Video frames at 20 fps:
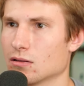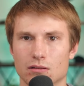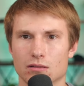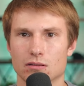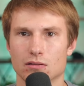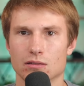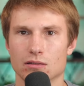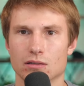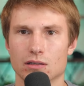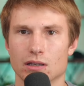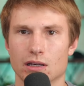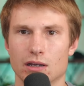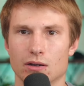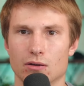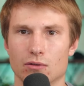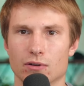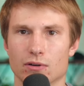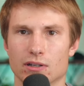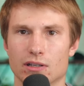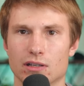Okay,
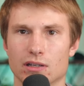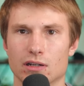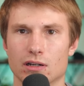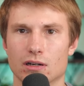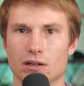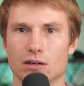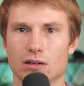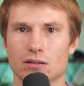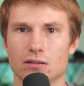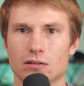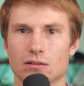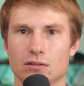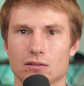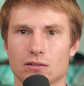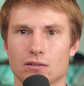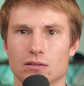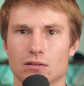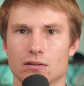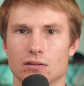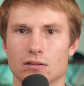over here.
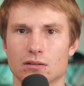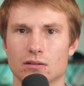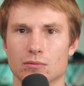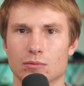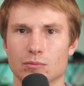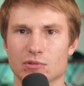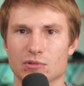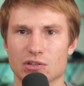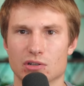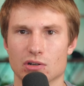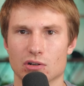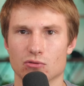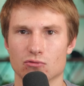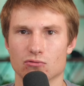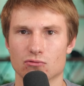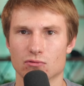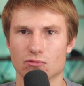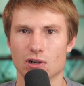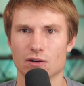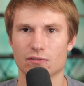I'm just going to
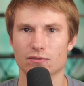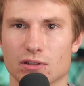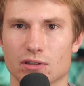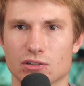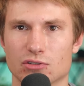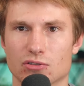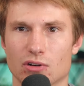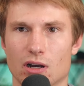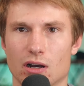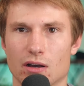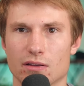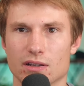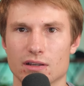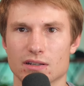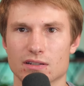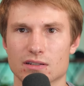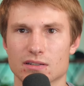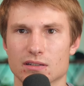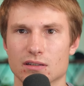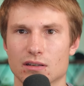roughly draw
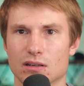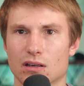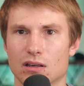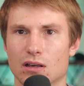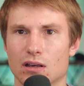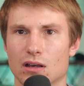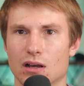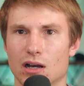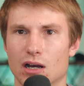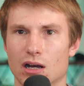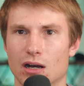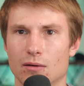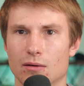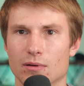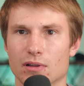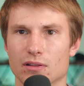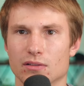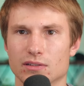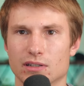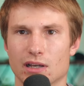this.
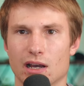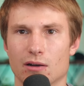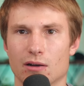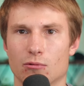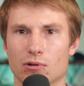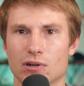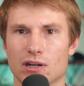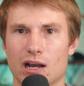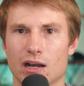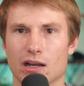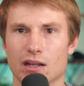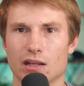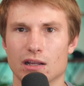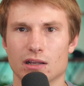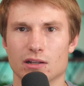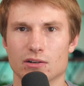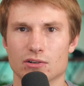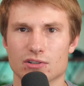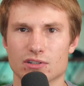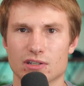Yeah, we're not going to
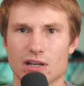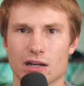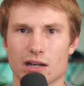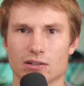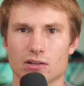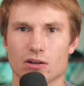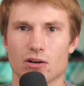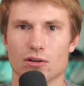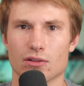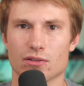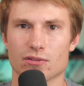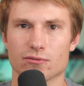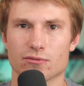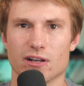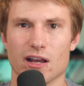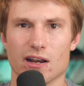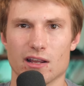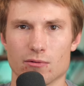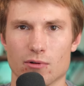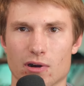intersect all 3
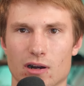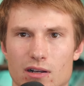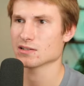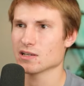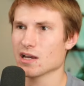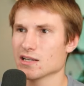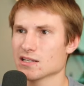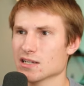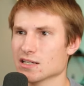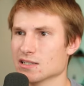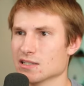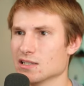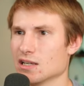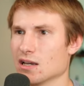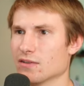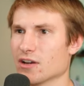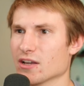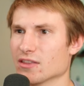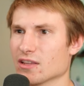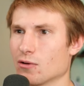anywhere because as I can see, I've
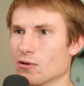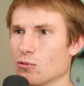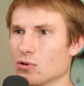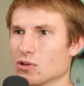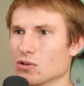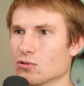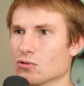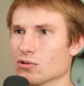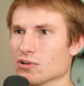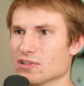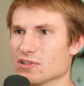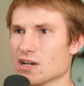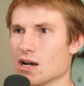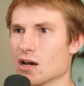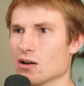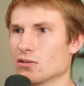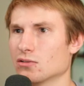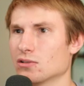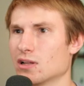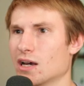got that one
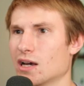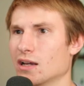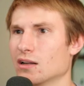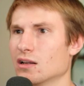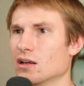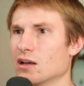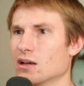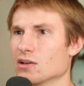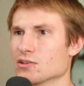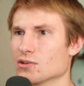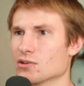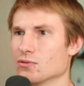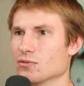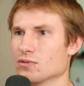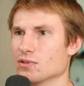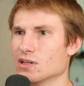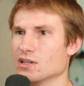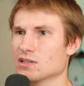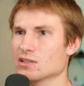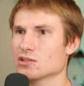horizontal line. So
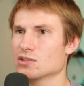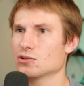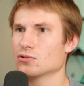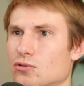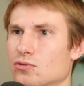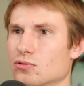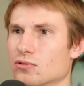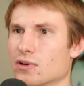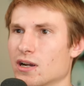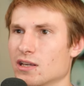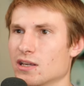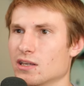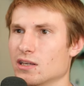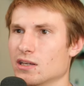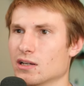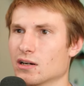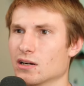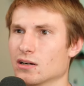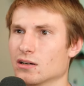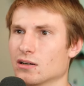these 2 right
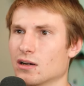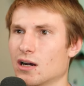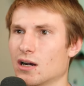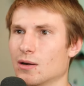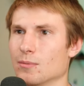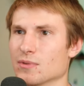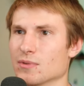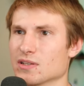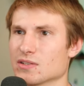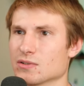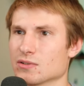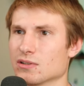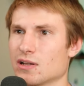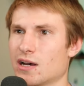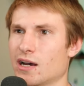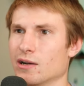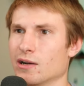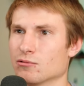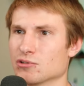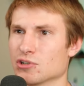here, this
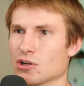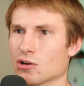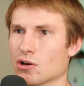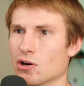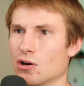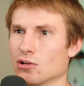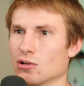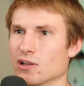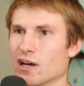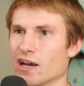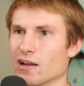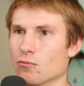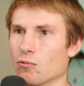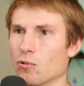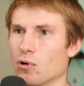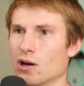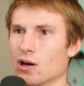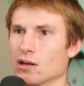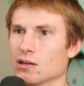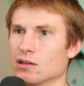line, which I'll call line
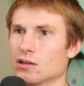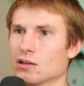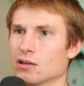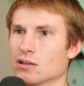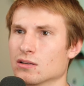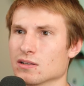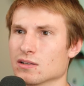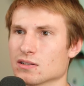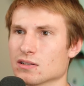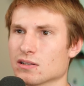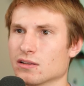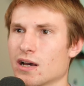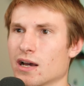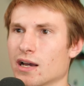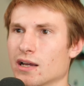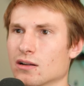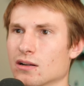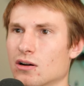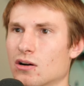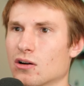1, this
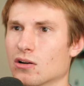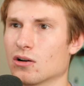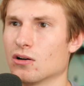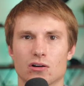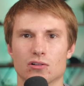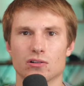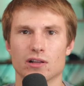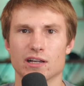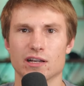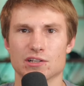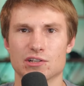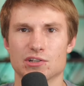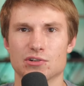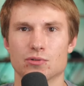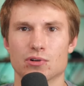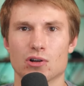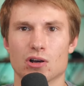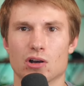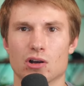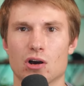line I'll call line 2, and
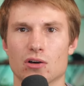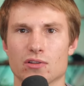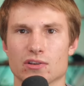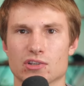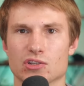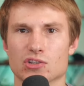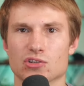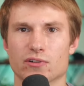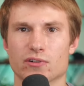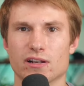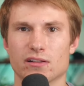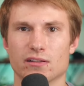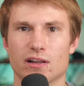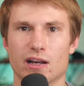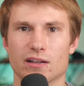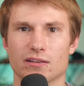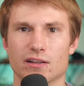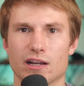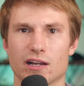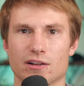I'll call this straight line
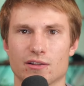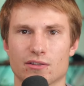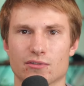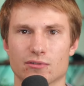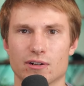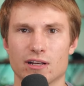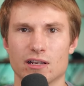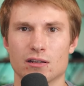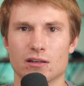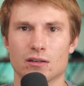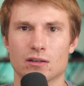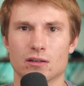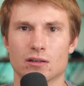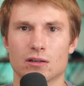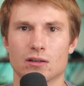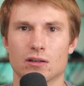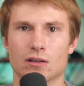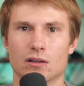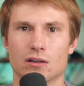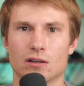line 3.
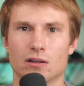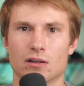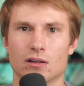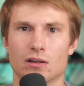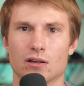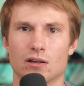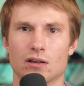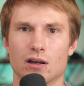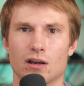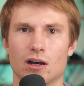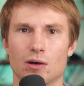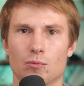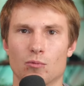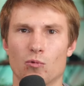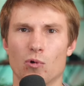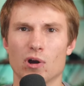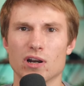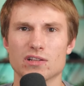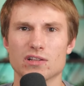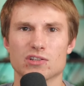
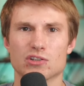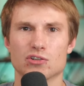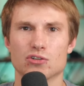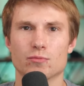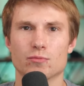1 and 2 might